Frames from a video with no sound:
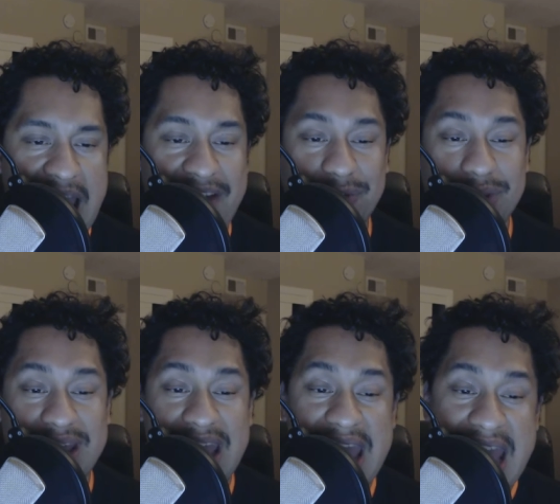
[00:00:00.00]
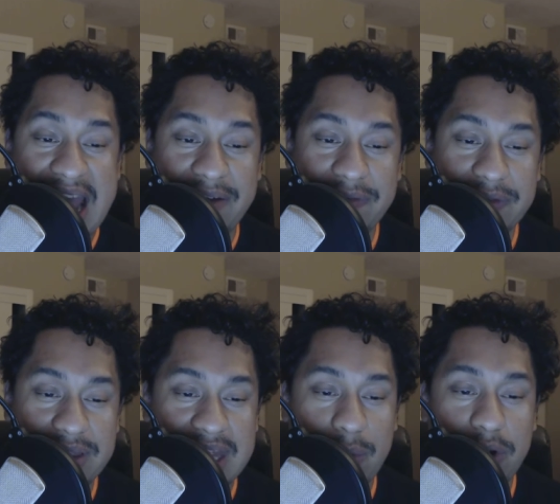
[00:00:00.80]
After the half,
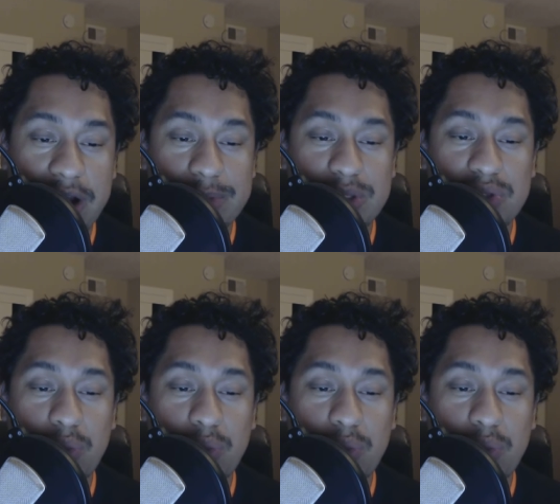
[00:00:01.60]
they were up